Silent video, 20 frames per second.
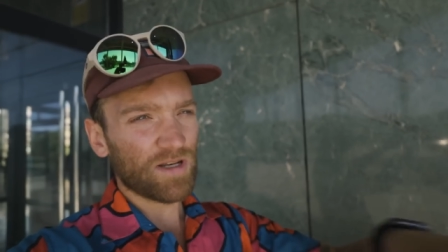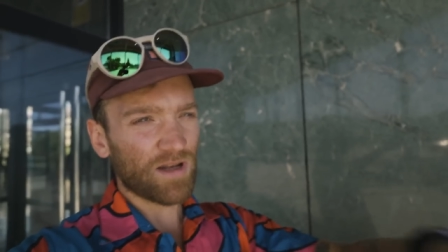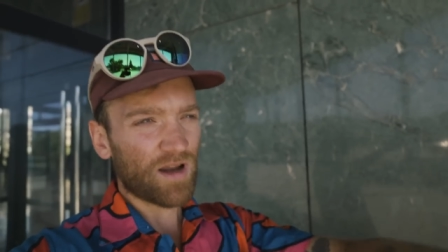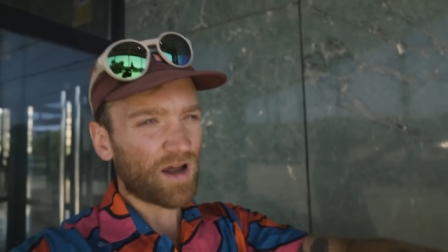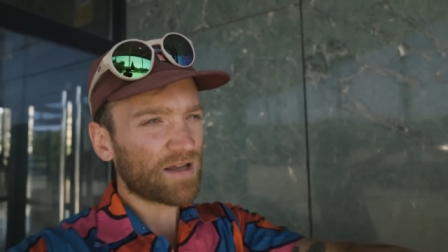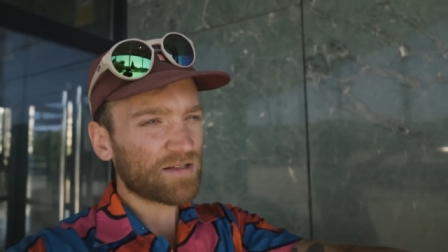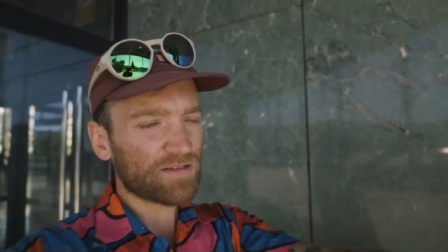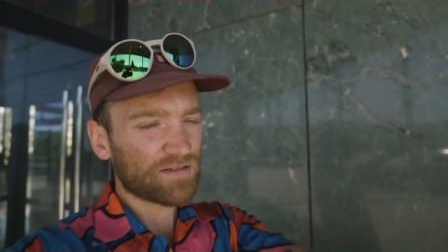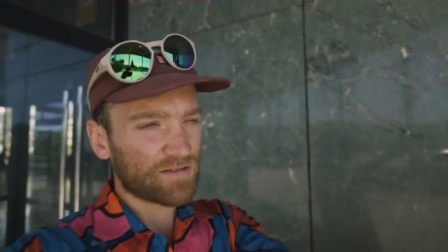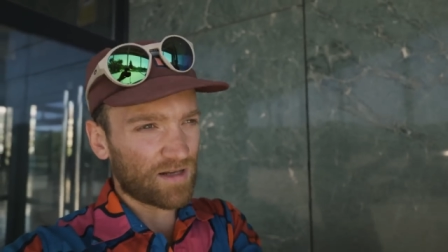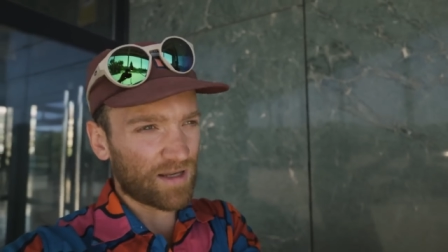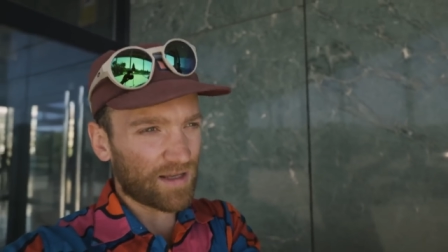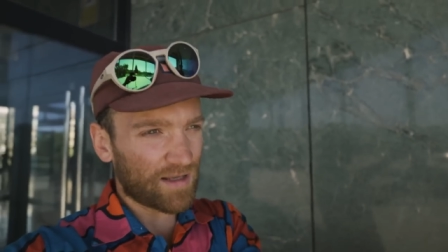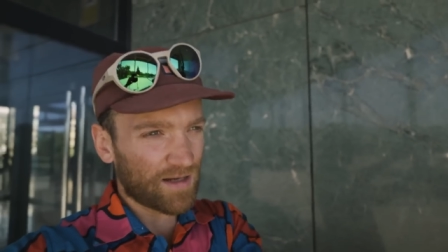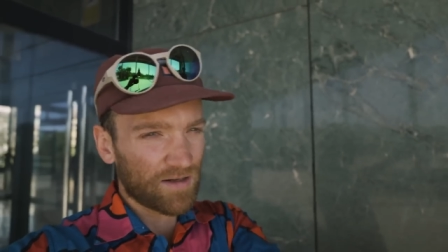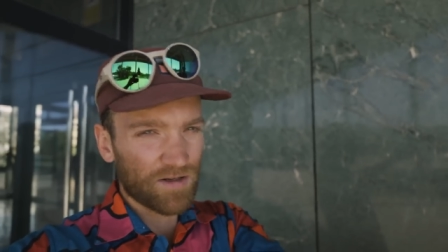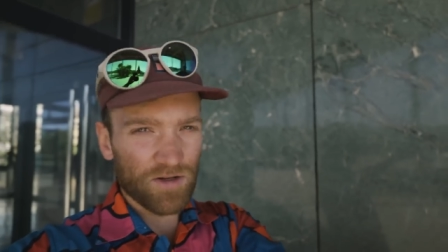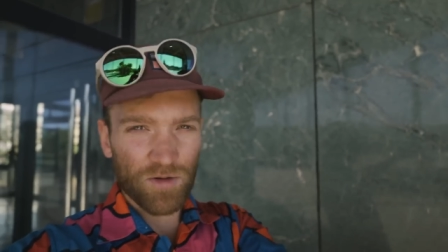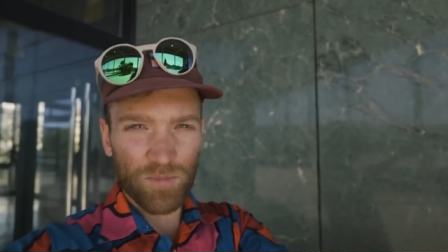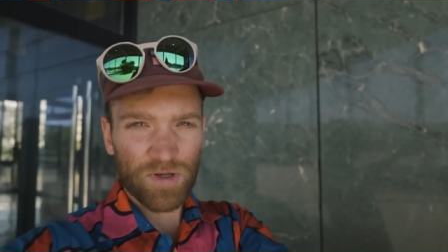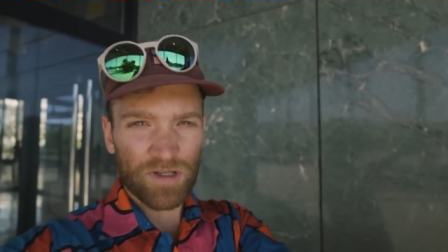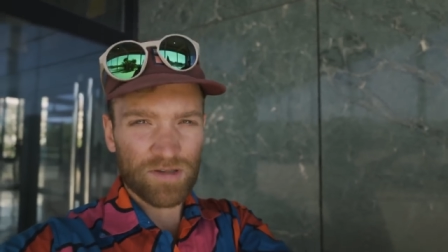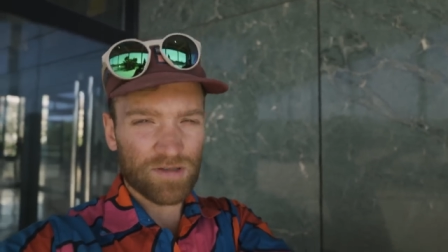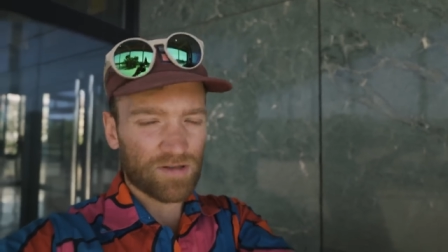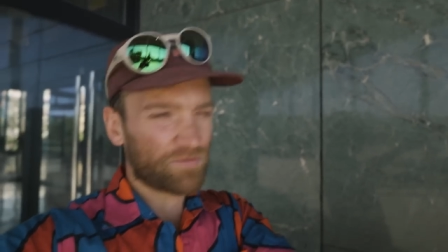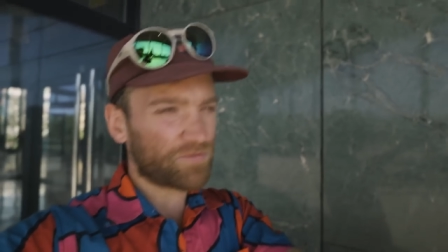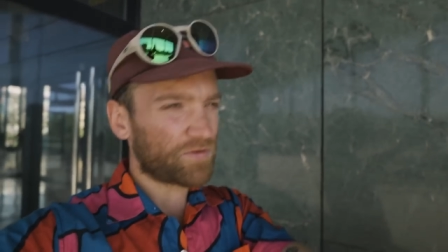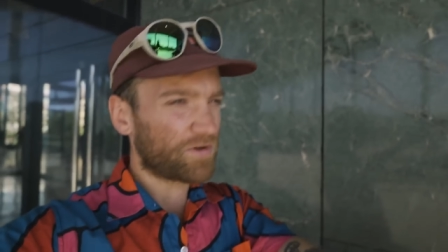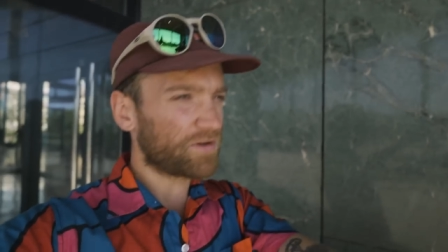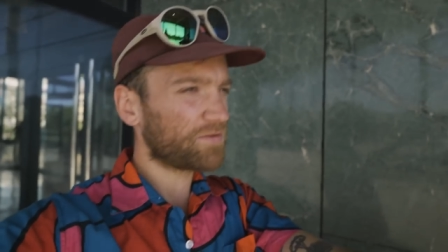lights like a little bit in
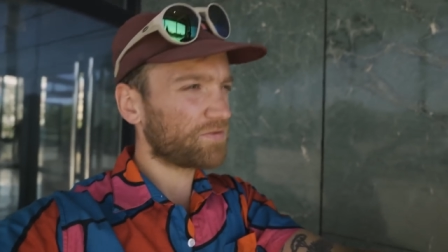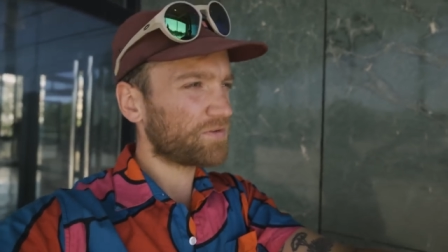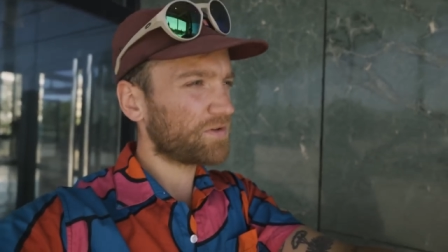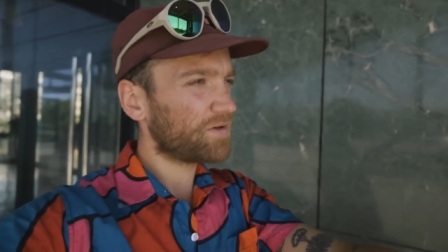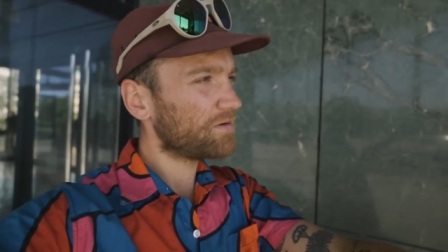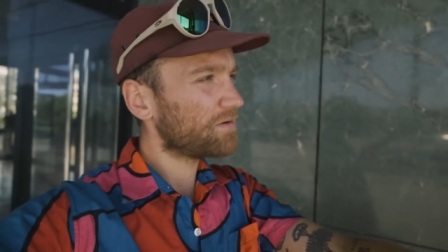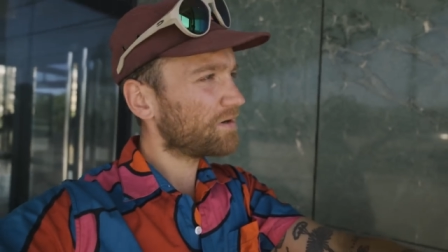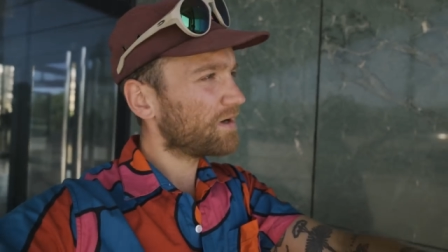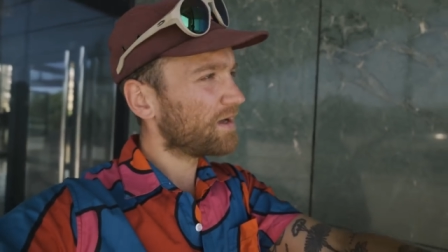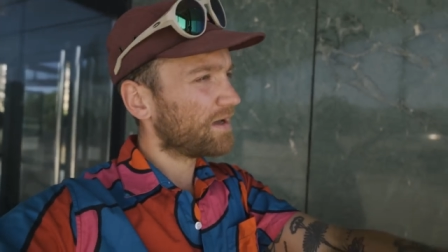front of you